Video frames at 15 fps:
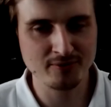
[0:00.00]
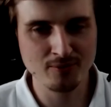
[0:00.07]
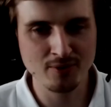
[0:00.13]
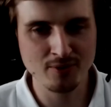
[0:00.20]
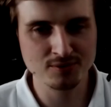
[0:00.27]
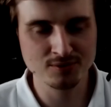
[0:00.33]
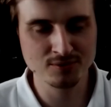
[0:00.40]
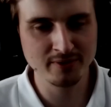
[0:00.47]
work
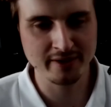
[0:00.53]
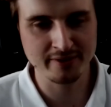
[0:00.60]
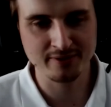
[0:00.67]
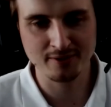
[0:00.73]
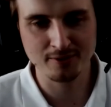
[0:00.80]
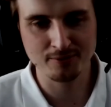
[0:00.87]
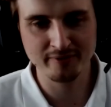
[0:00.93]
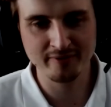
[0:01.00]
to do
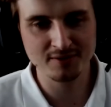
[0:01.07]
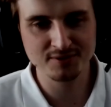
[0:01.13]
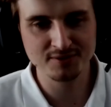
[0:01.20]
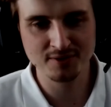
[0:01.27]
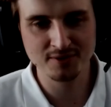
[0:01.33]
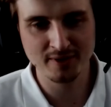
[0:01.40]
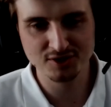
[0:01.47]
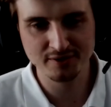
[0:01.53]
and without the
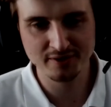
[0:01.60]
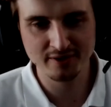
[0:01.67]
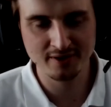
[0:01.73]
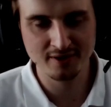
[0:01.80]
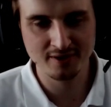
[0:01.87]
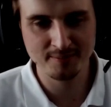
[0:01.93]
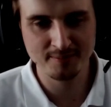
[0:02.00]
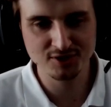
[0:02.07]
machine
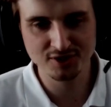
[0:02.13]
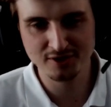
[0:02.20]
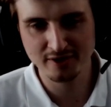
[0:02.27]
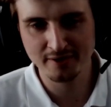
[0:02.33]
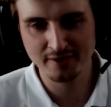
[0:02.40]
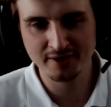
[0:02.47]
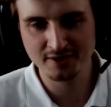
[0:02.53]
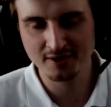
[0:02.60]
uh, machine
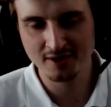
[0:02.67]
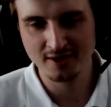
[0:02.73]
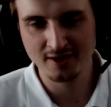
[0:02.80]
learning